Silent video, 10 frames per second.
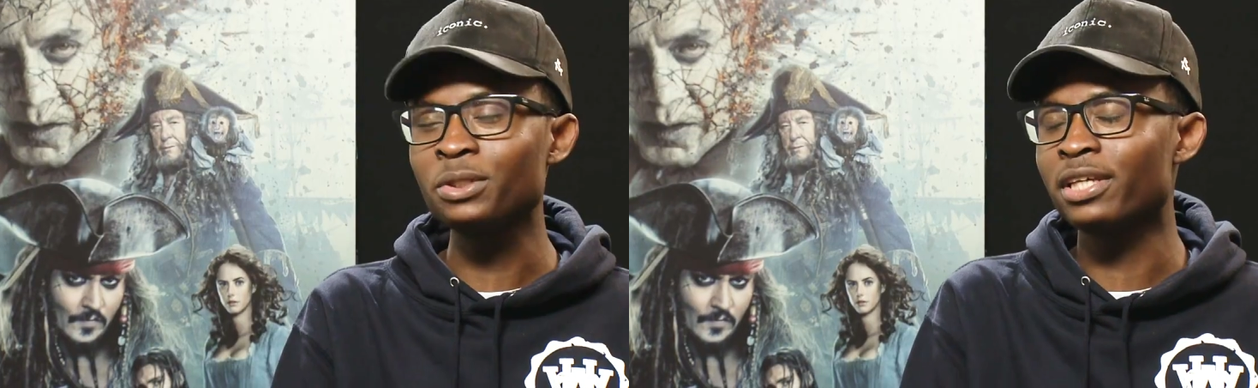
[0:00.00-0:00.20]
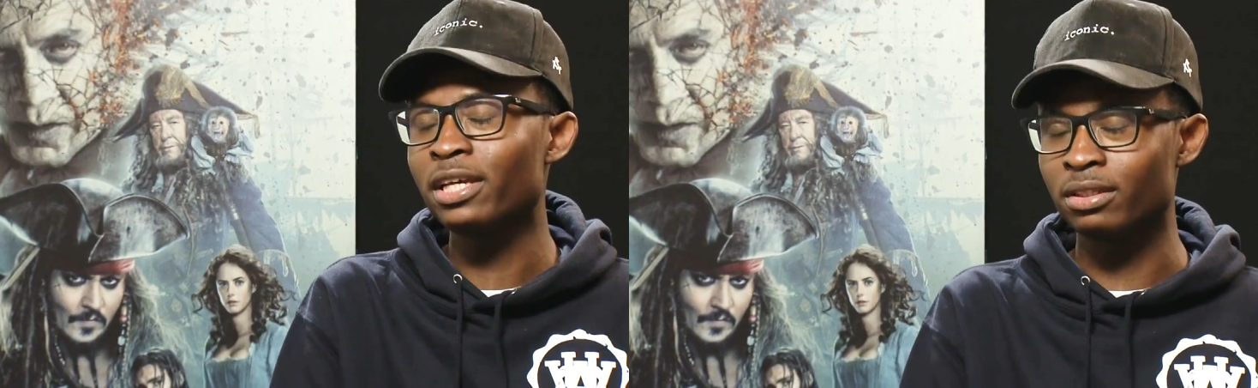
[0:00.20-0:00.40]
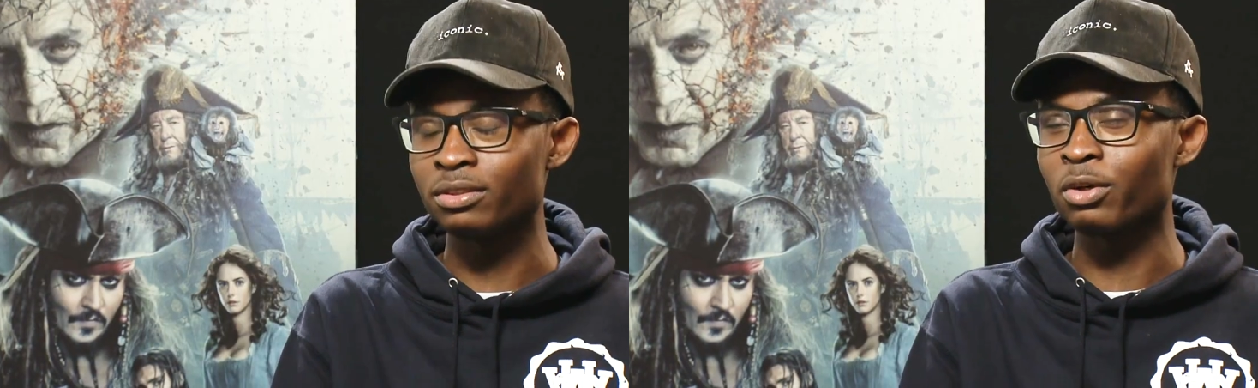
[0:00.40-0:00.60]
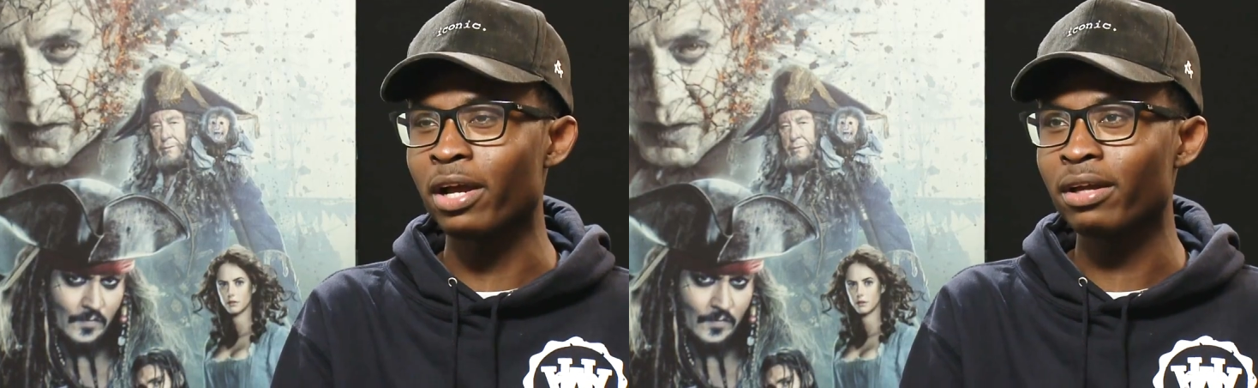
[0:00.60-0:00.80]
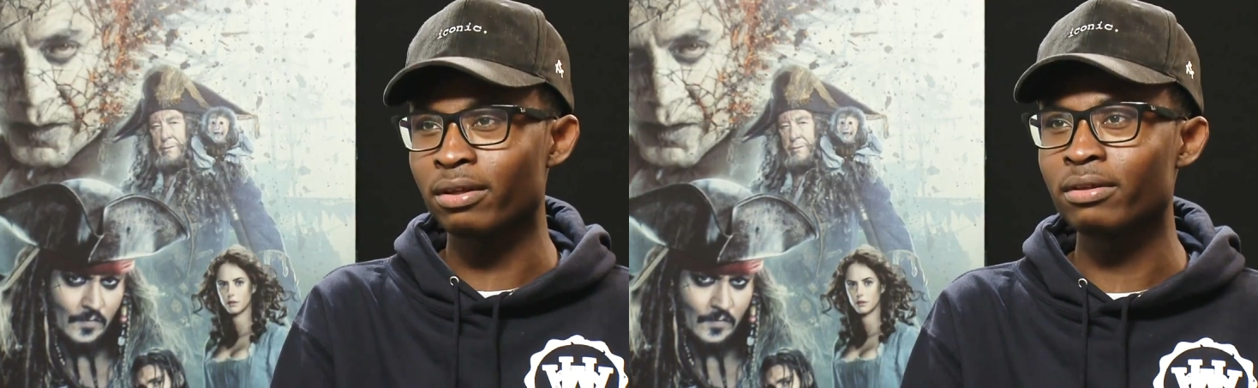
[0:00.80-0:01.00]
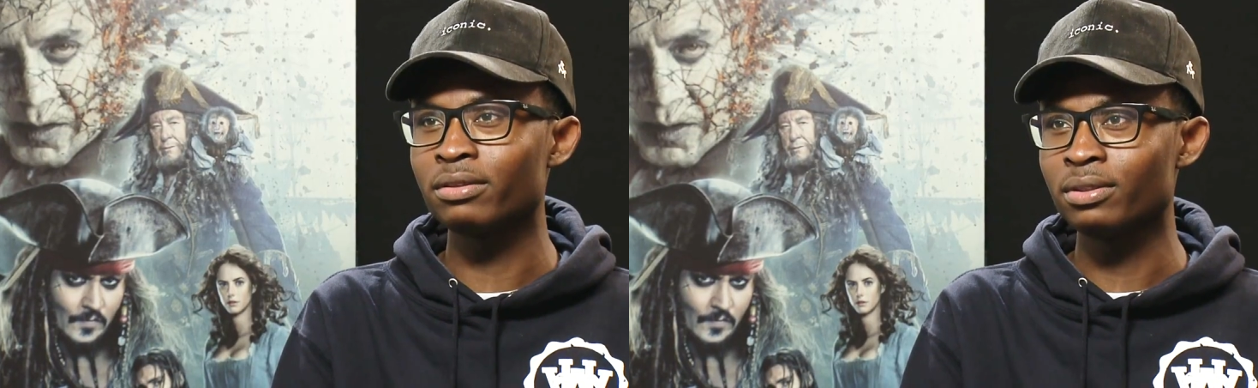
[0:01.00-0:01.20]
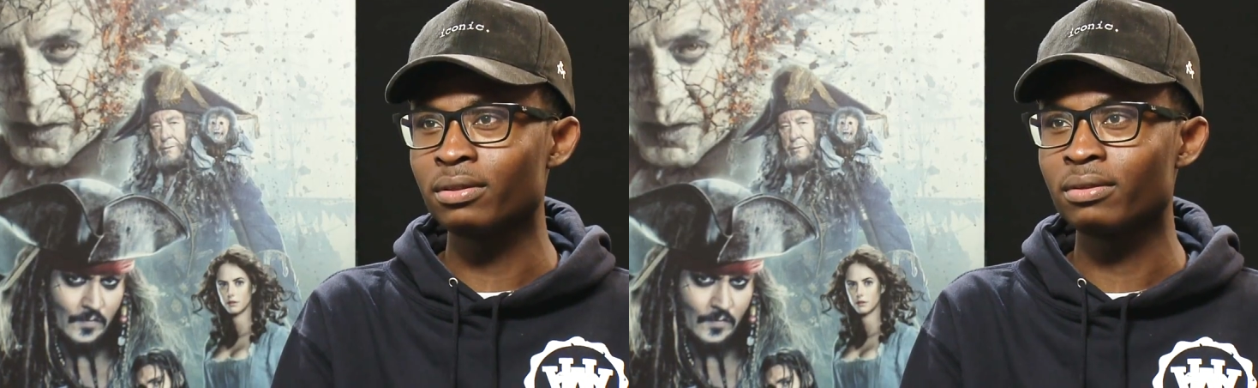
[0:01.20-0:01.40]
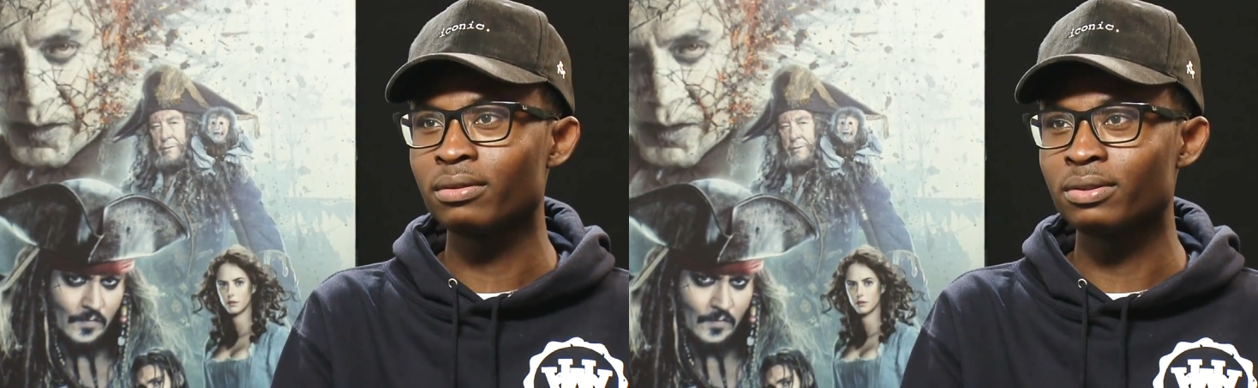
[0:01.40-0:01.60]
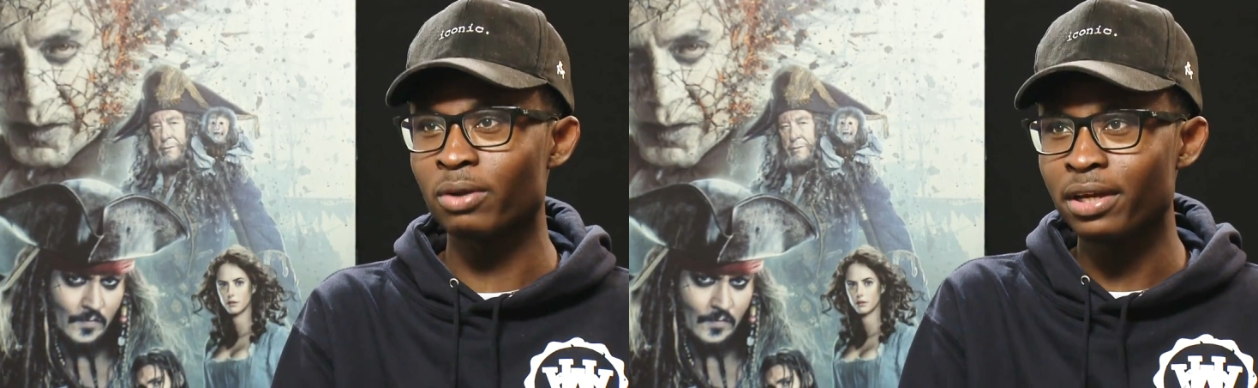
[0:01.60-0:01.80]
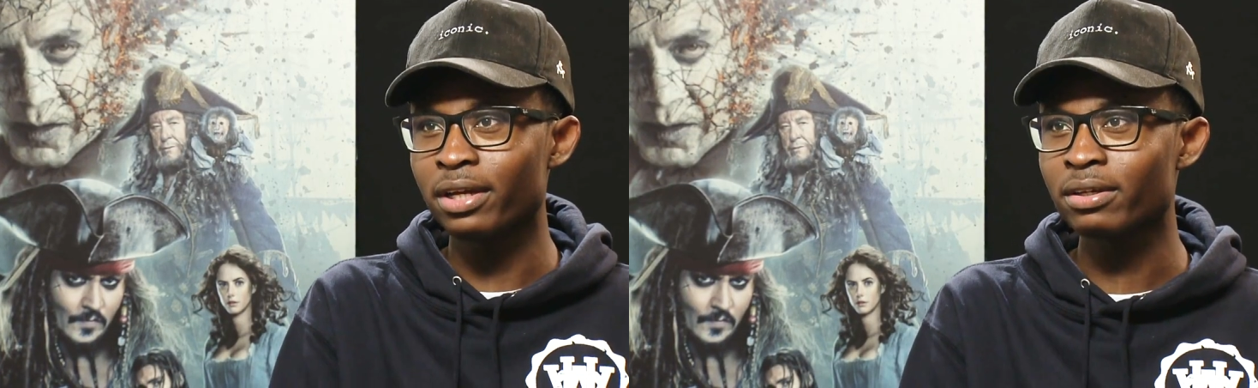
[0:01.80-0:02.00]
Speaker 1: what you saying. You're right.
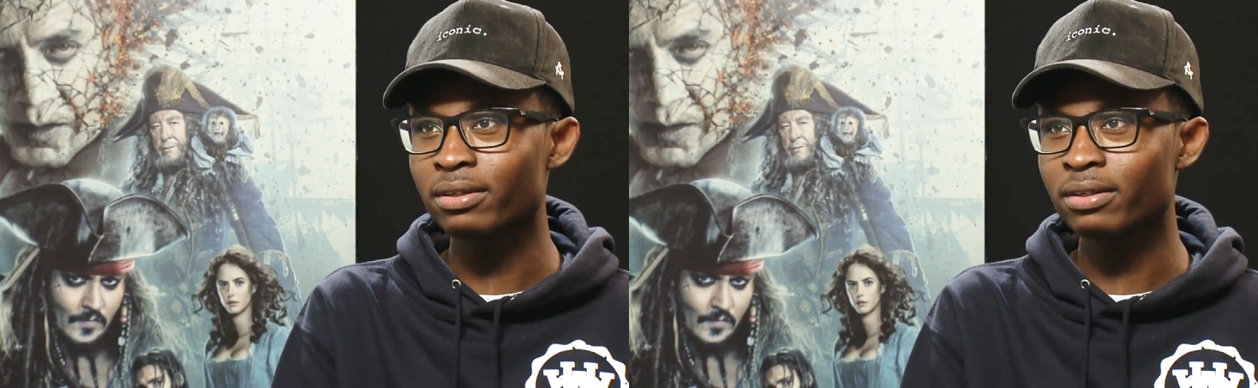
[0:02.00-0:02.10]
You're right, yeah?